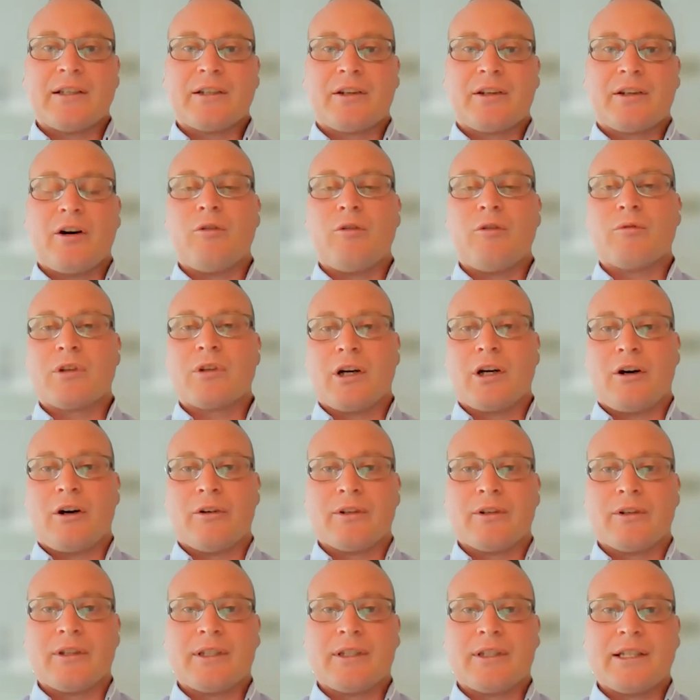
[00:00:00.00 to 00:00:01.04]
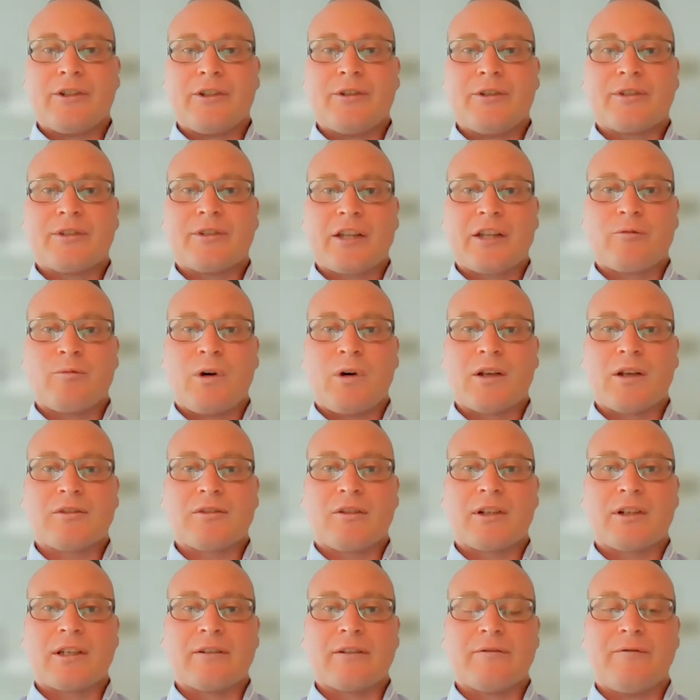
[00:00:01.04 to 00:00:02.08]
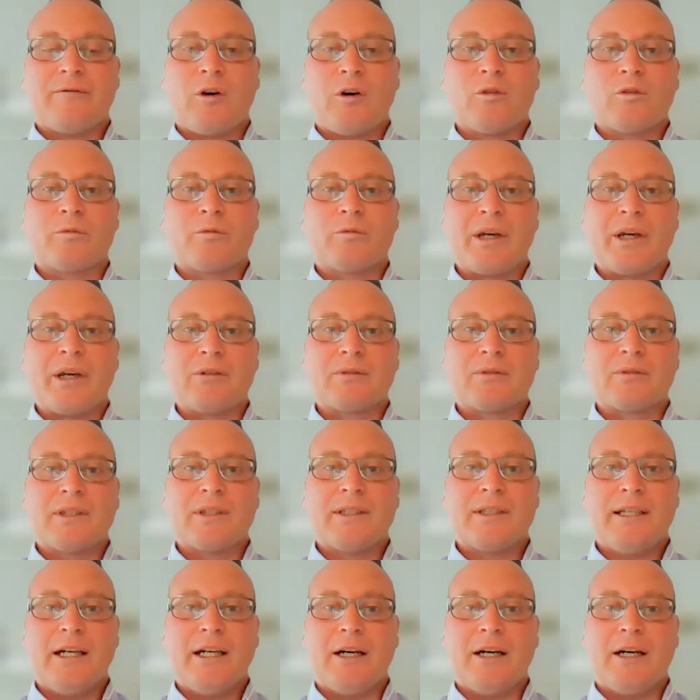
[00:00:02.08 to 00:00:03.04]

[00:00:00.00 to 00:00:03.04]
gold on the New South Wales Lachlan Fold Belt.